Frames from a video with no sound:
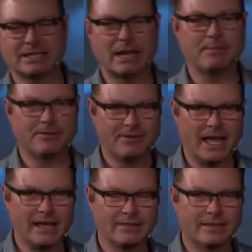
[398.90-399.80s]
type of
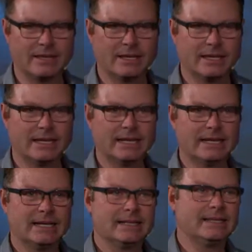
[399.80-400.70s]
faith
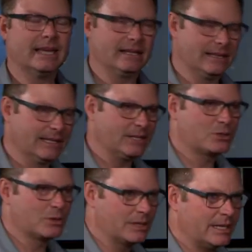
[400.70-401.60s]
that
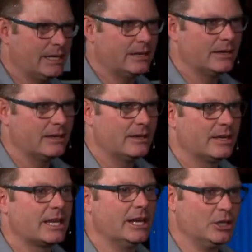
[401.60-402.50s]
literally
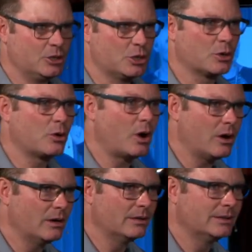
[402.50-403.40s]
can endure
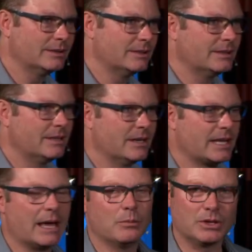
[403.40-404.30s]
all,
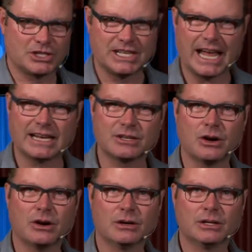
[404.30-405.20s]
can withstand
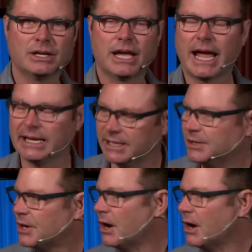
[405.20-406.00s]
all, and can